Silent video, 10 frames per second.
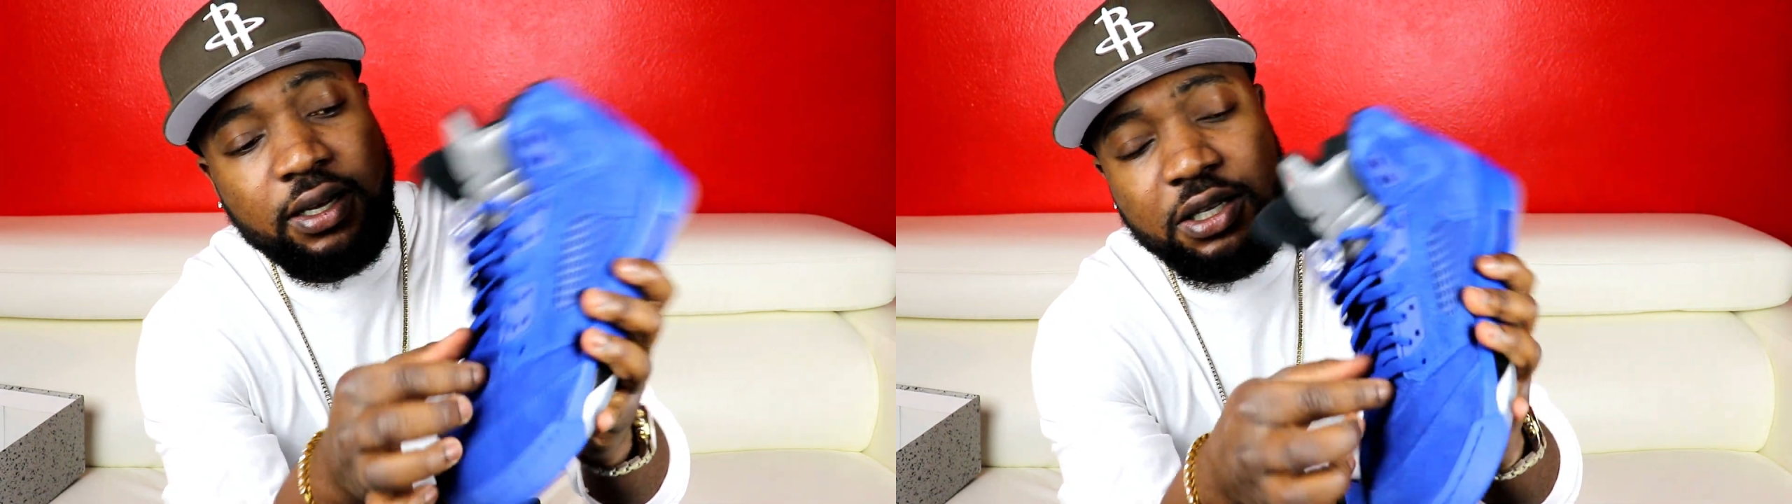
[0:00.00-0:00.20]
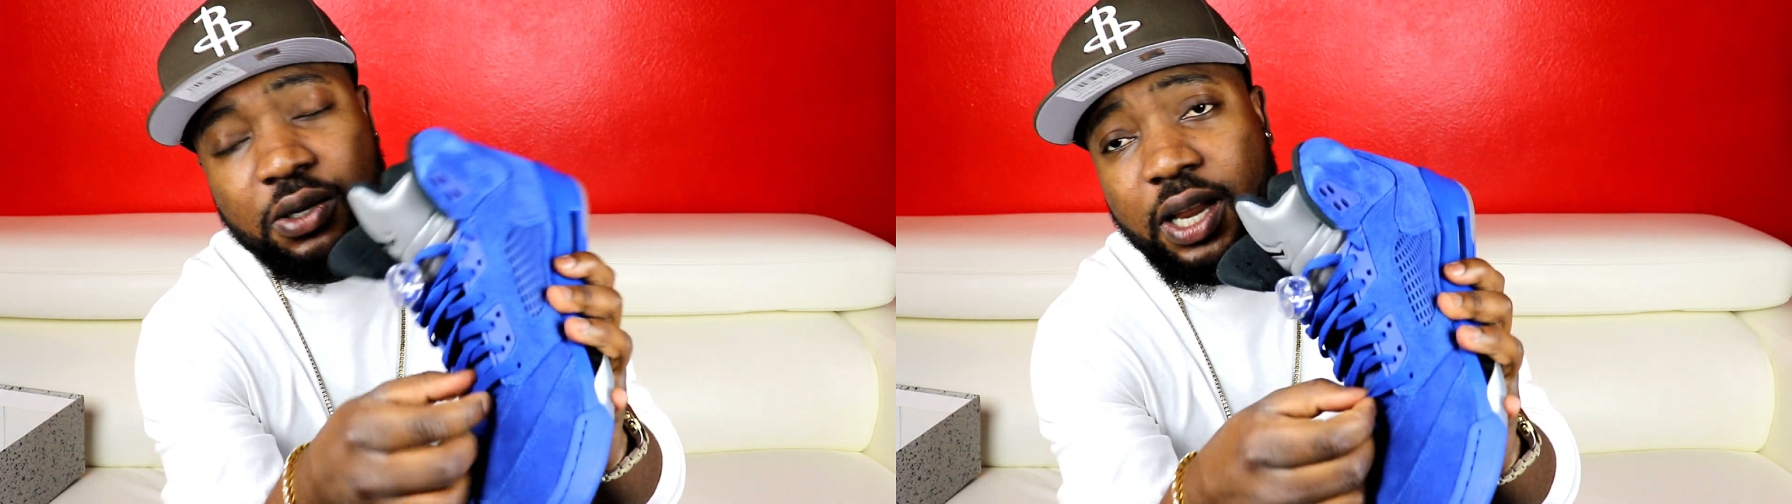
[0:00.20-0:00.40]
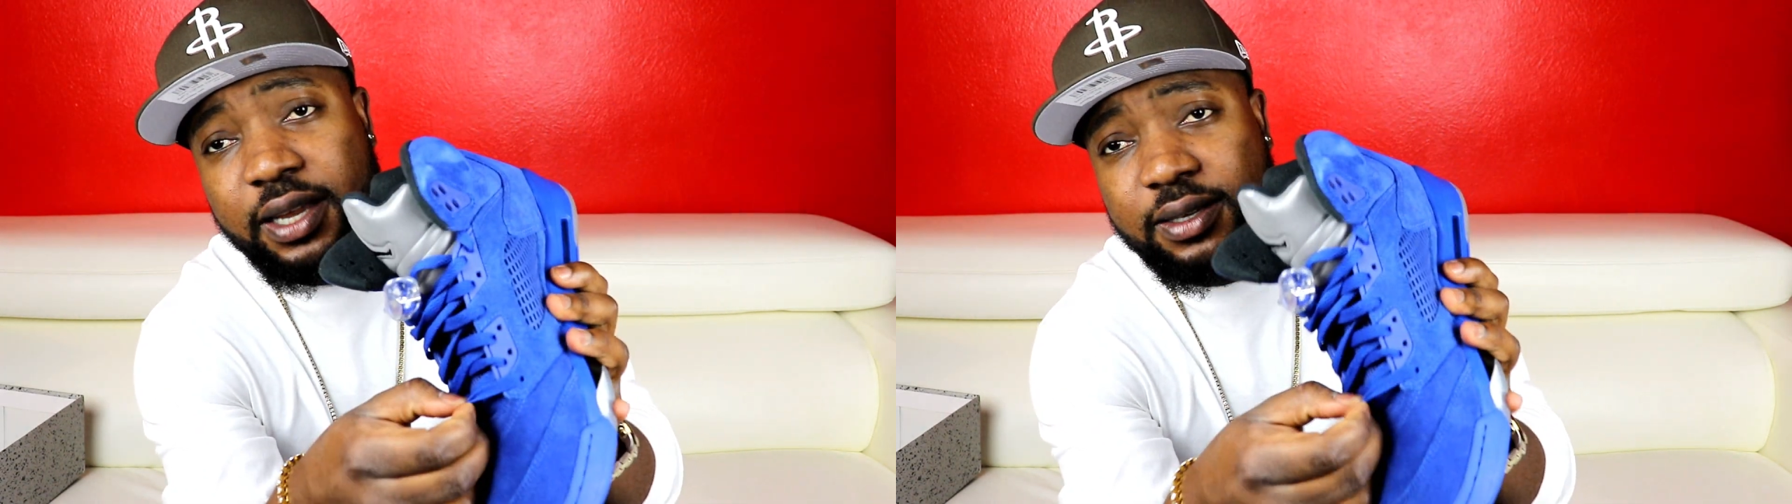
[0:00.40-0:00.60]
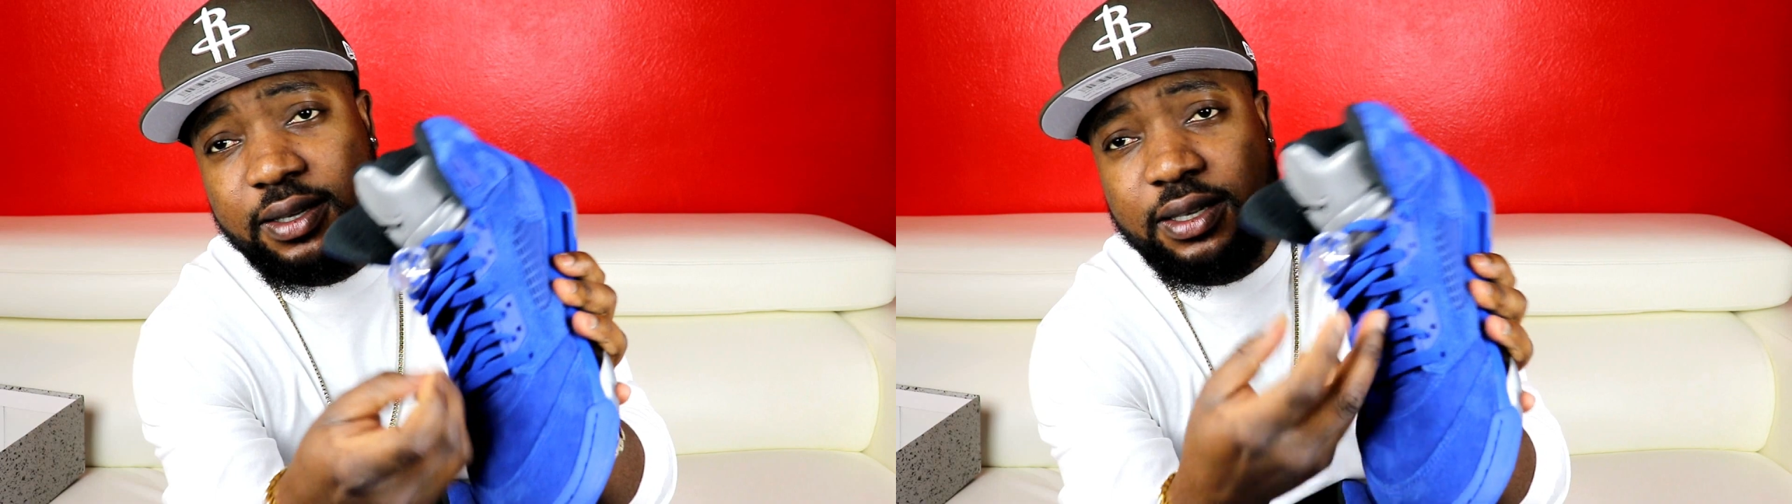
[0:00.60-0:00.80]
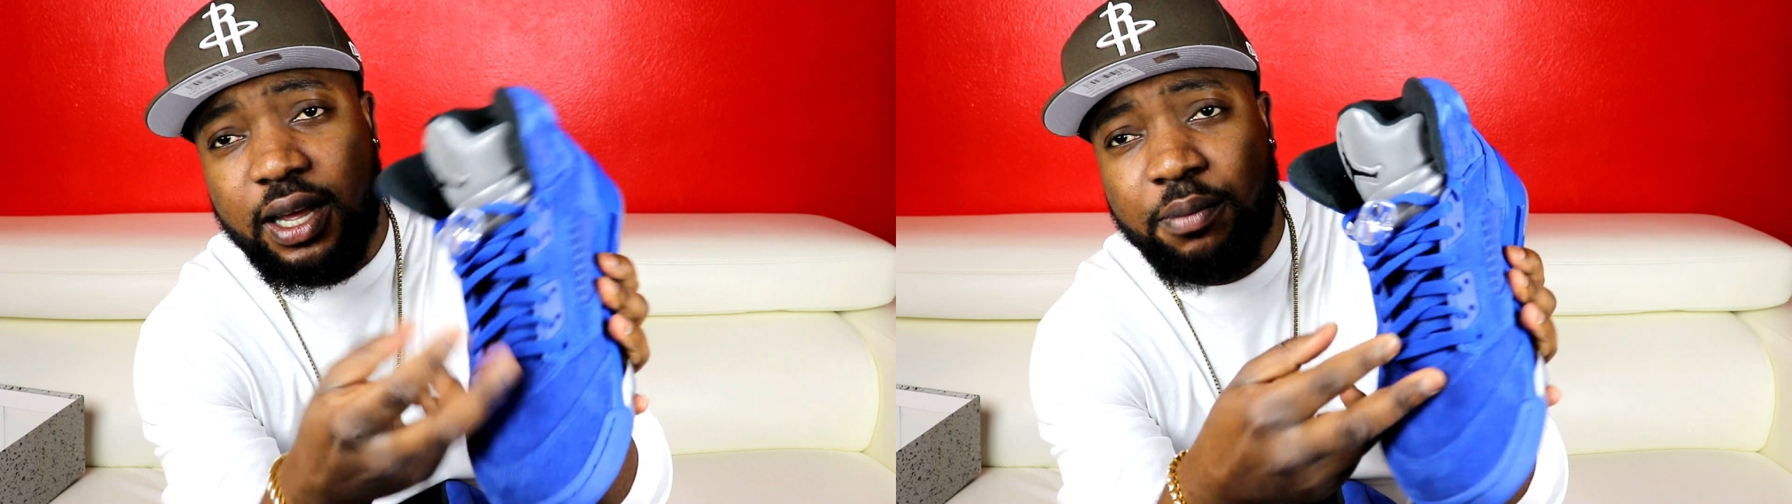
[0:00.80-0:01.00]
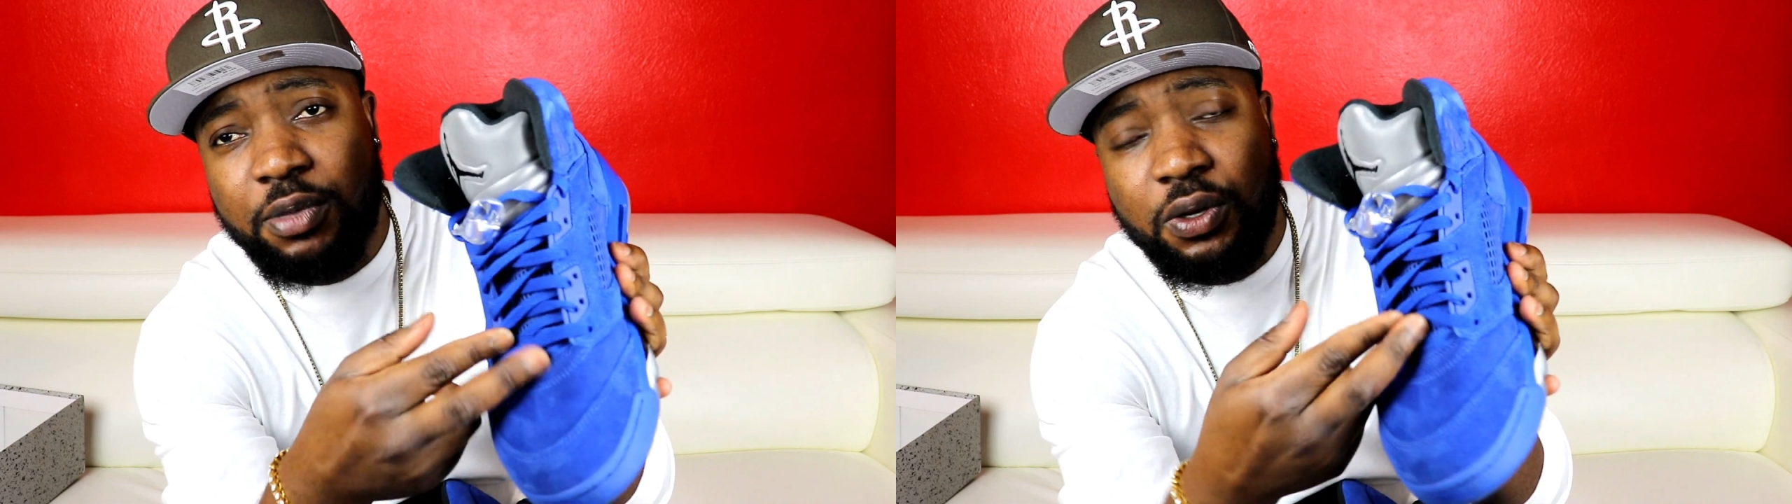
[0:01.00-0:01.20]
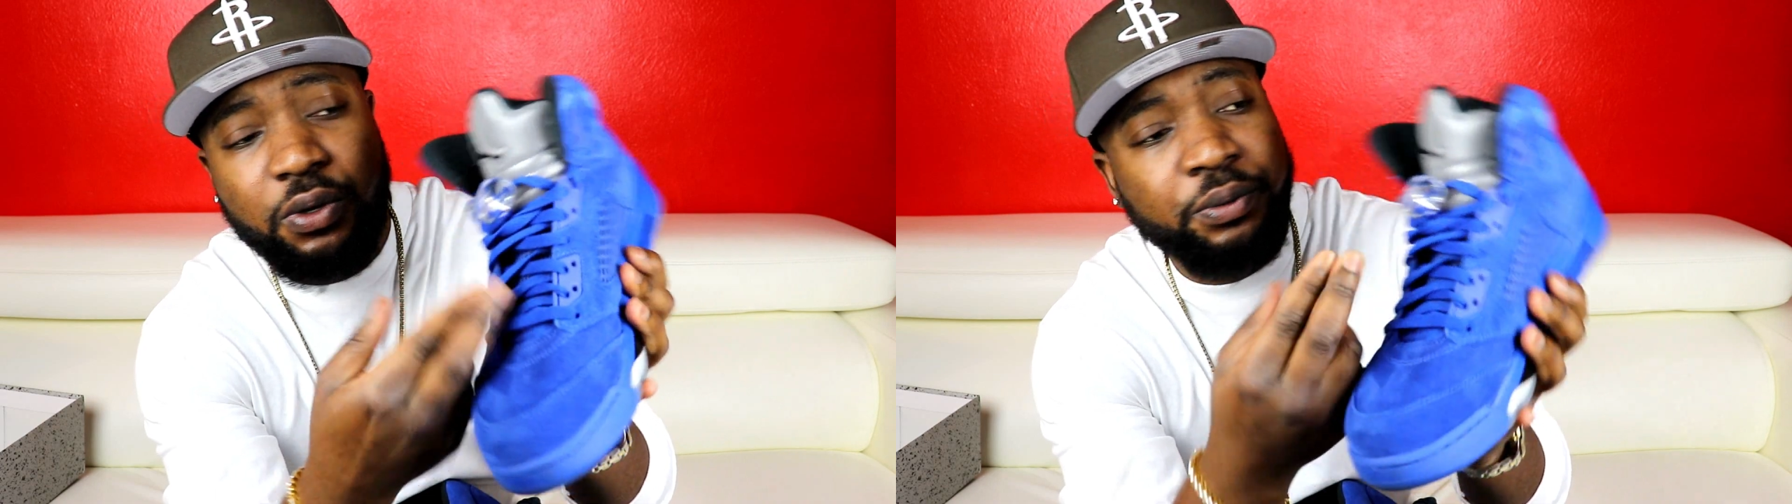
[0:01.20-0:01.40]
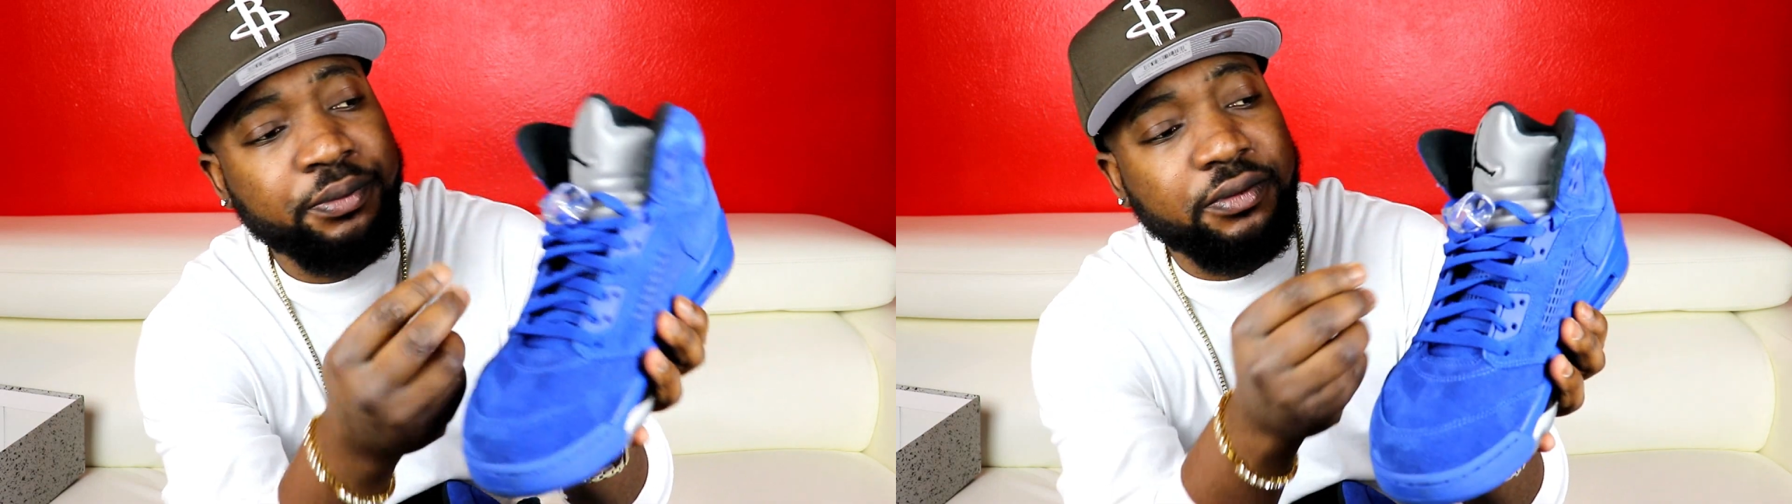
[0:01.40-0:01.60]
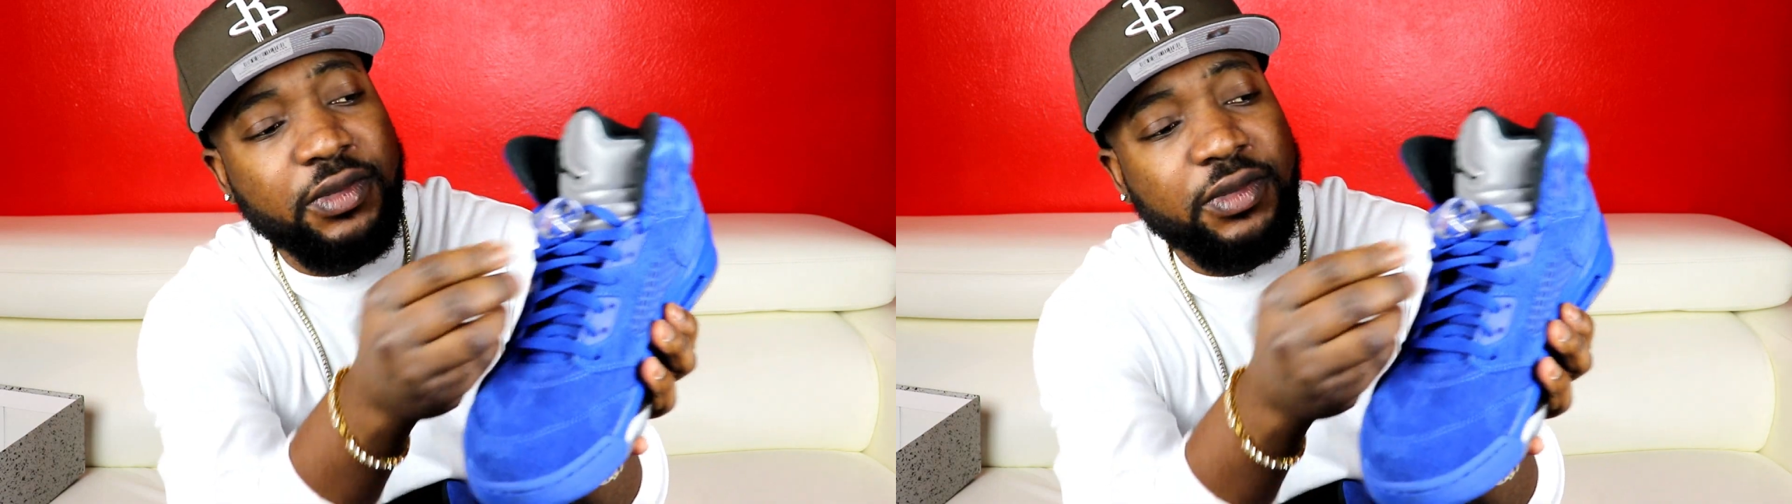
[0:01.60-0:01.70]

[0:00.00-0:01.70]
Shoelaces are blue.